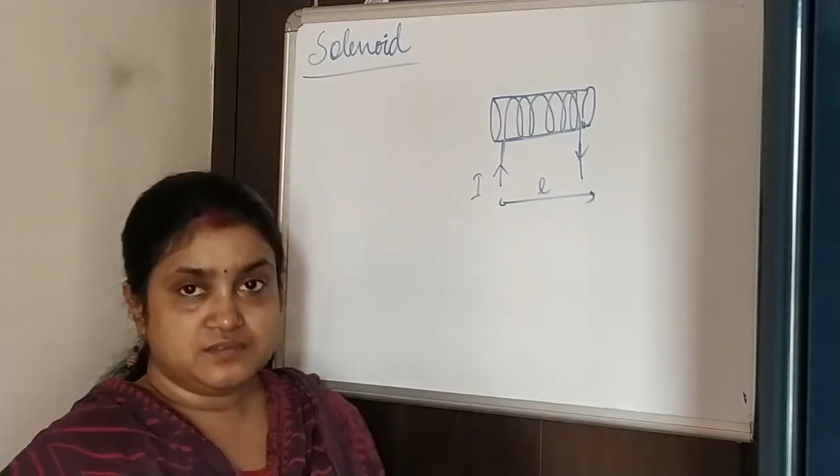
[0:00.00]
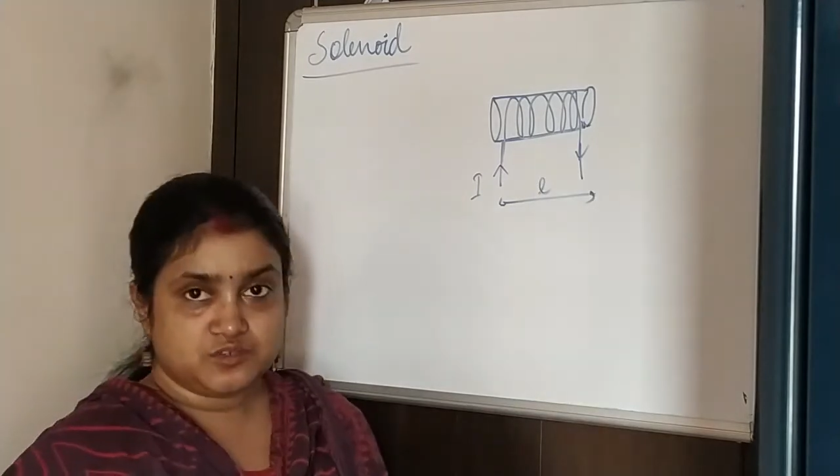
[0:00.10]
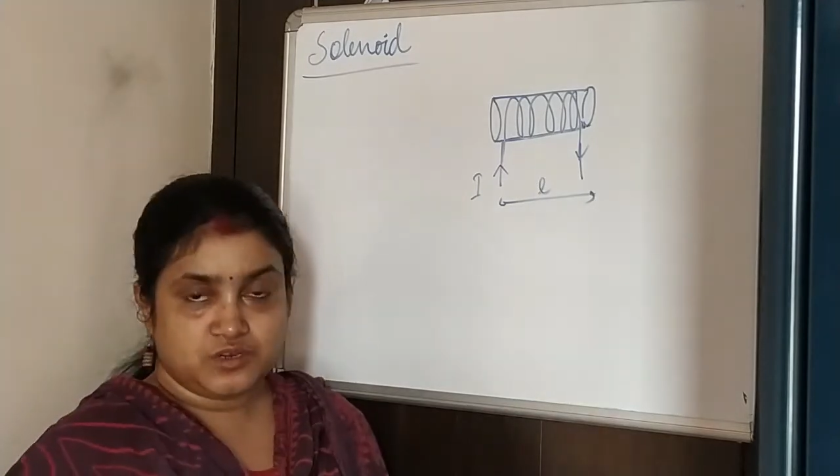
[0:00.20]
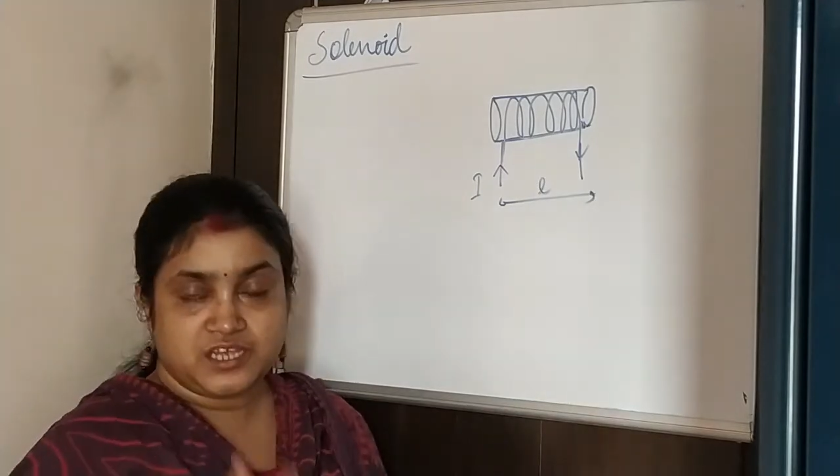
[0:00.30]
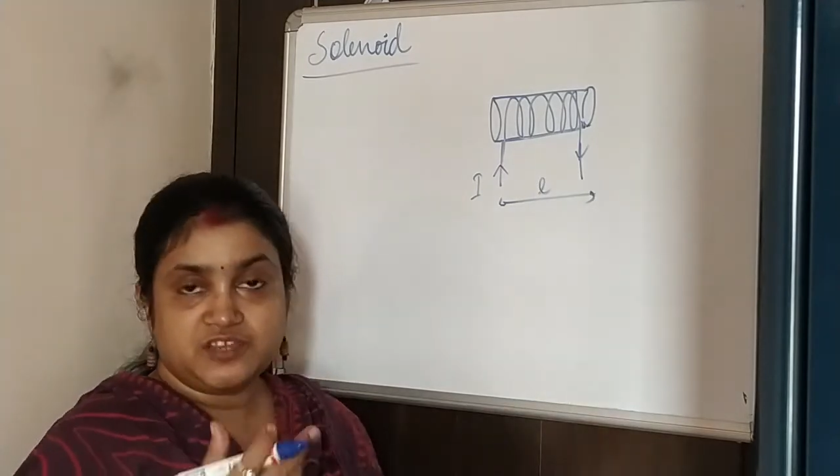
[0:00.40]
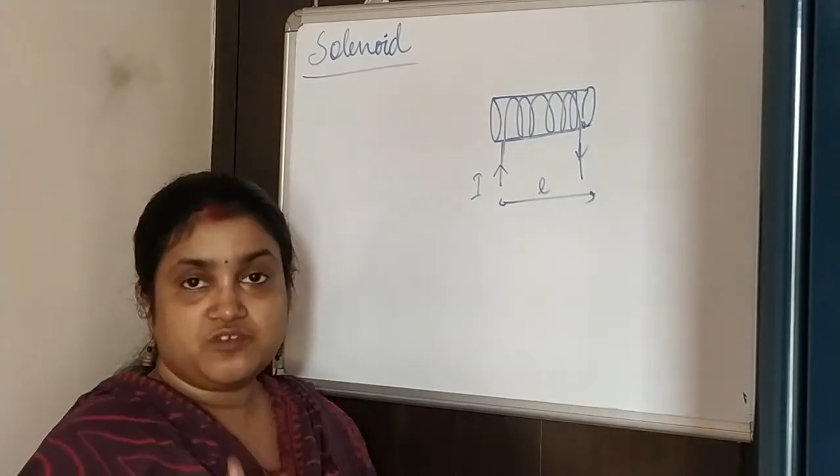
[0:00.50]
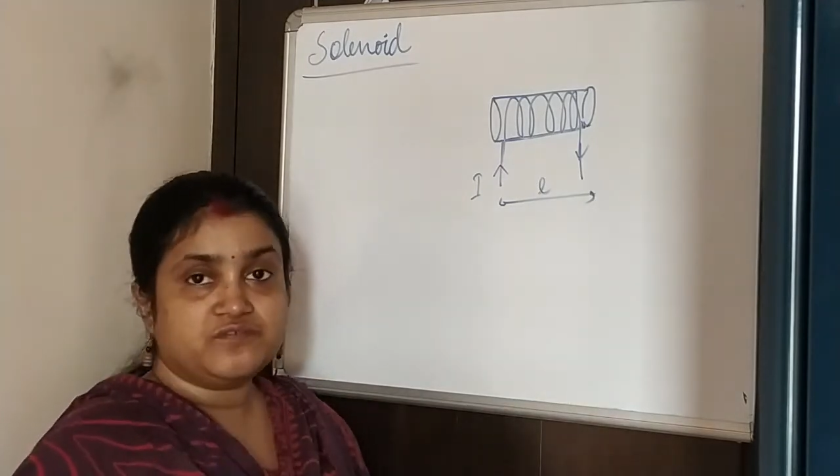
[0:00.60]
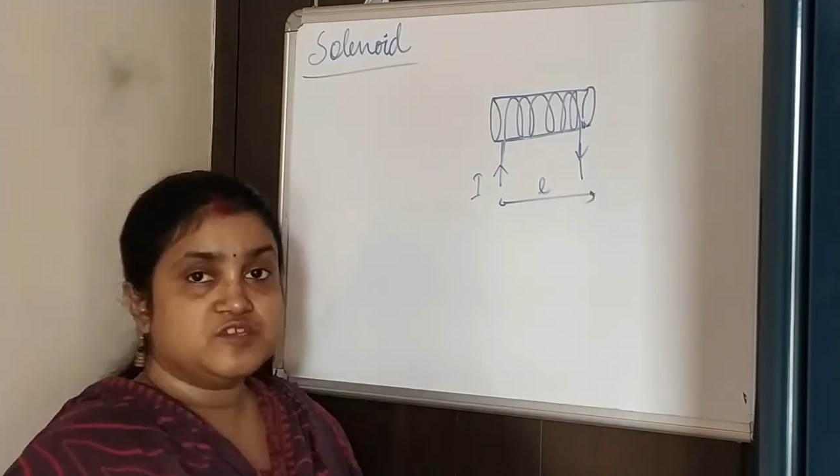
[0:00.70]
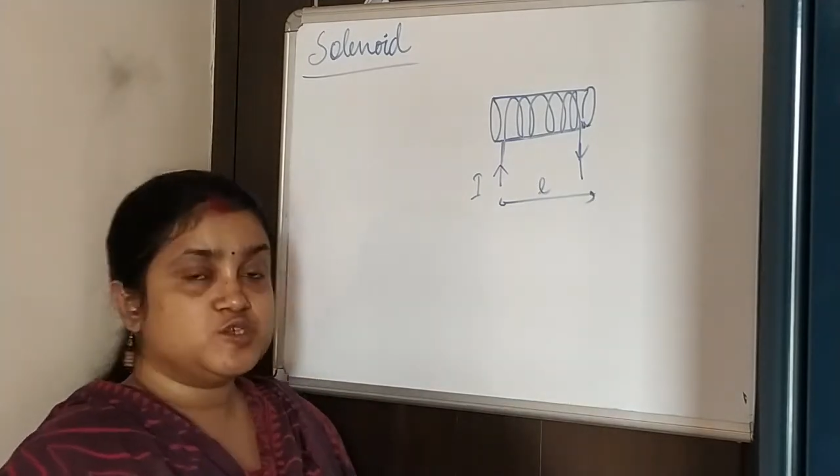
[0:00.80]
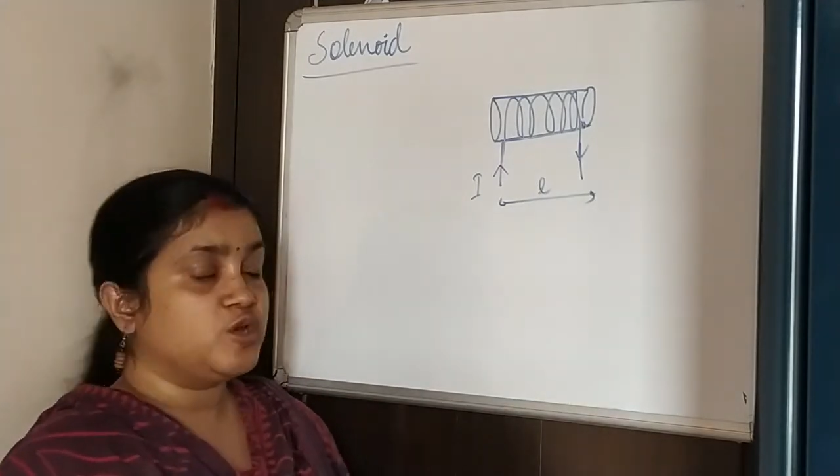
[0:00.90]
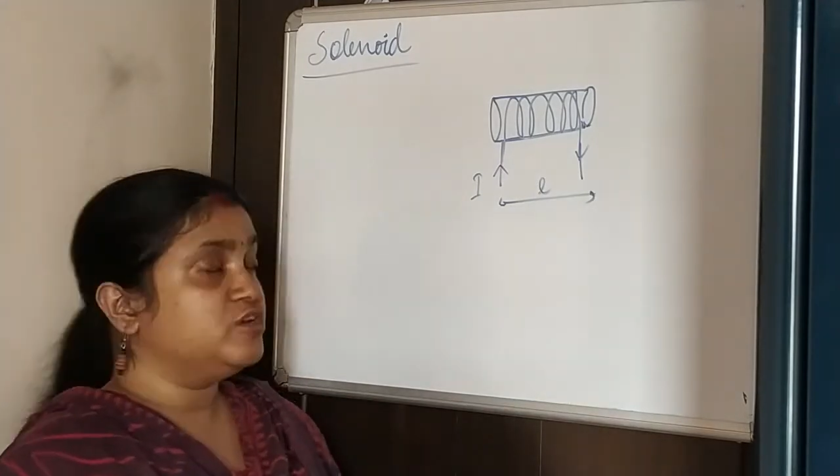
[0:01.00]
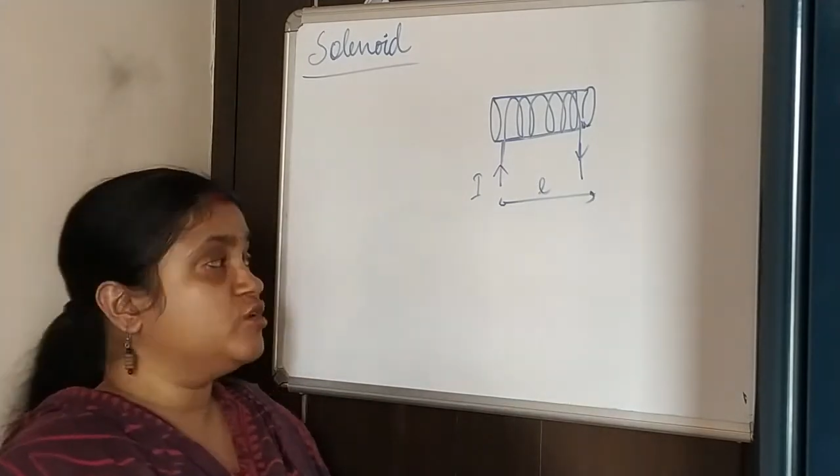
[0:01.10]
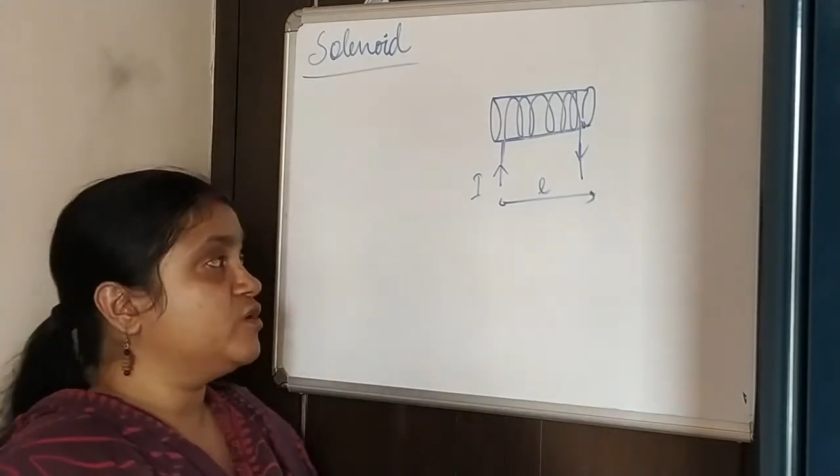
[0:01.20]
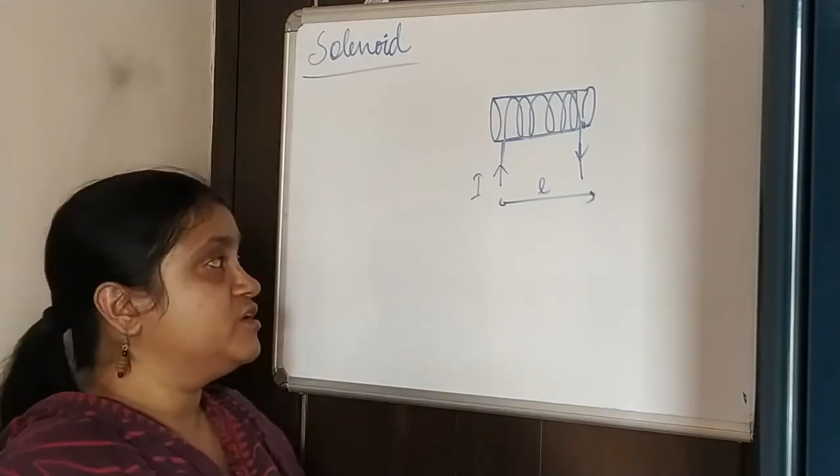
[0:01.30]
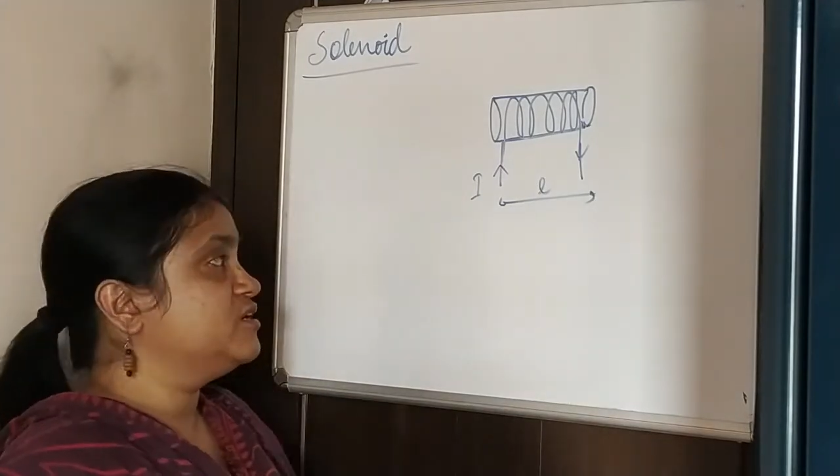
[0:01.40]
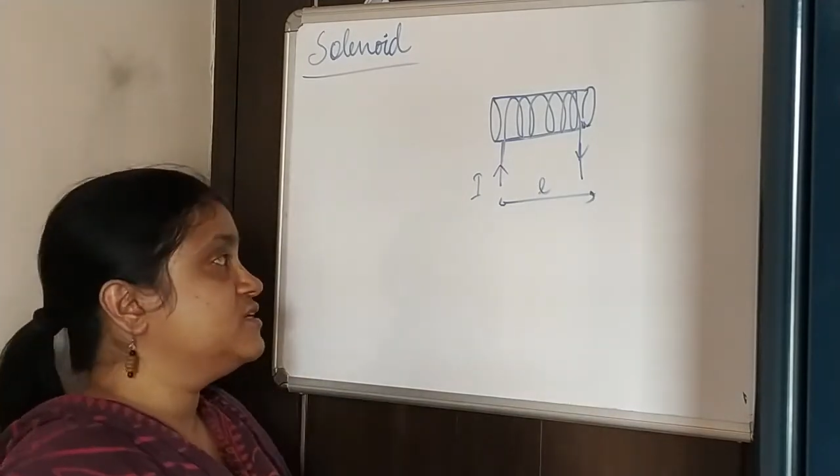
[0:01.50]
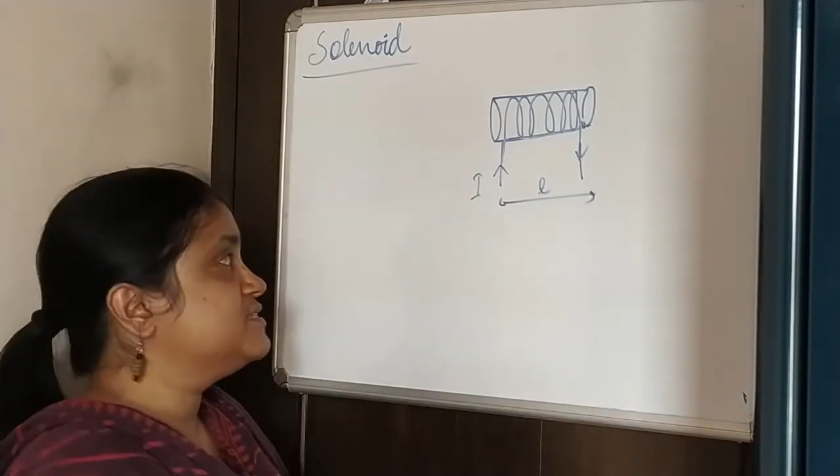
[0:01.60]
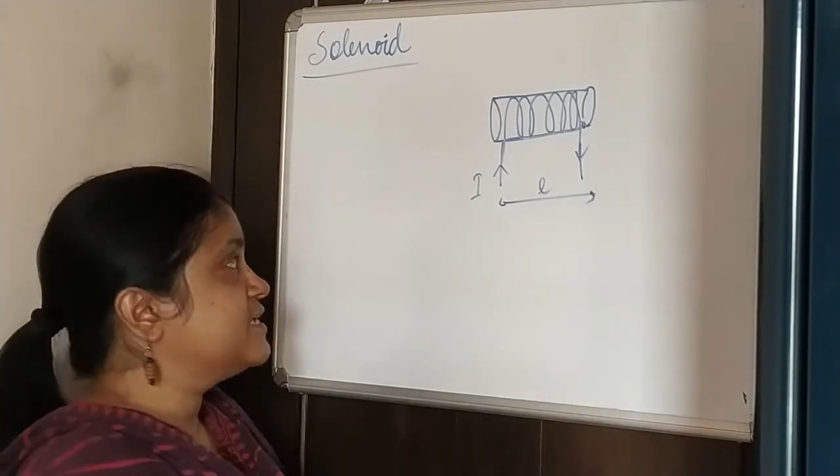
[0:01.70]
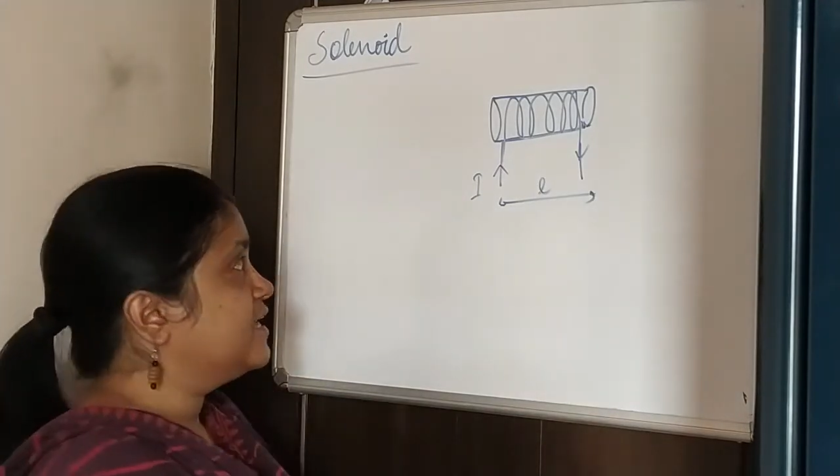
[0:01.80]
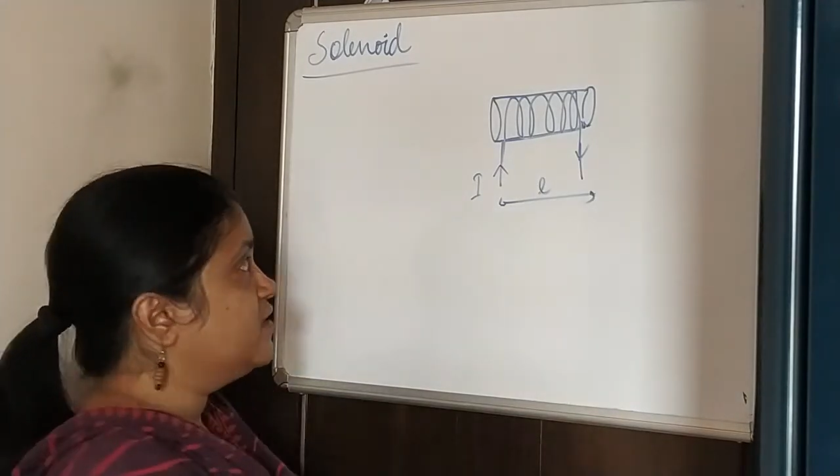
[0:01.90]
So length of the solenoid
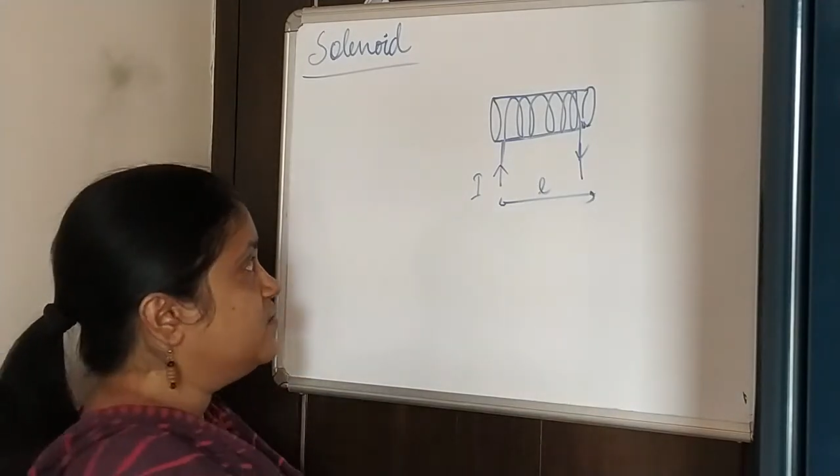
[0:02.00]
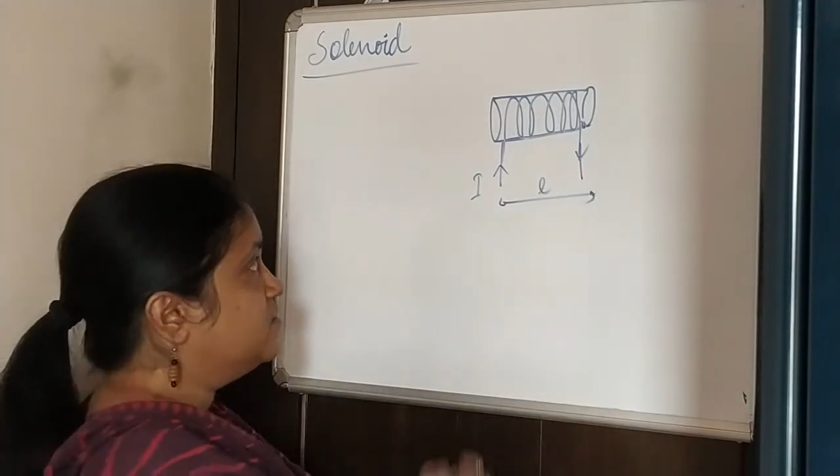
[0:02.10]
is L.